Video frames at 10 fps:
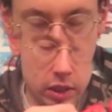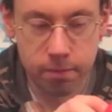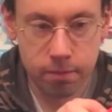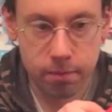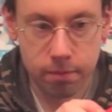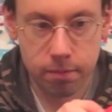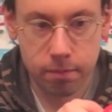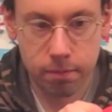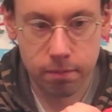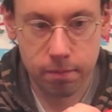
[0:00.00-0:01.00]

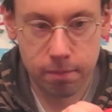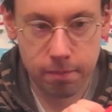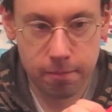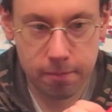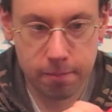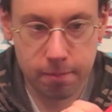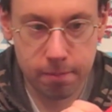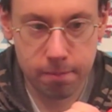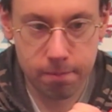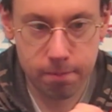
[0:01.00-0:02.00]

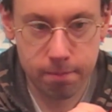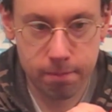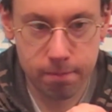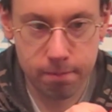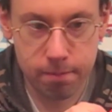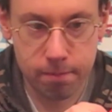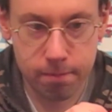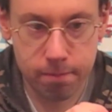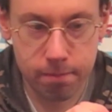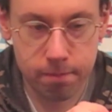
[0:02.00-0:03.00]

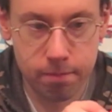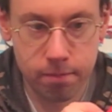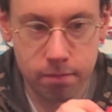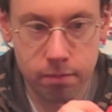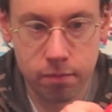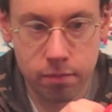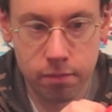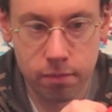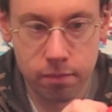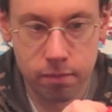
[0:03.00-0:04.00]

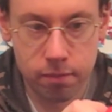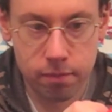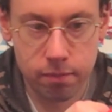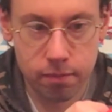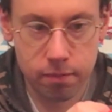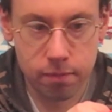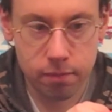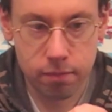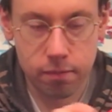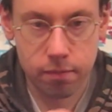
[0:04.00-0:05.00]

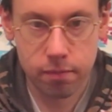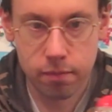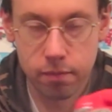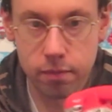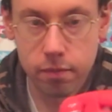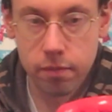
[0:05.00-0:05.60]
Nobody speaks.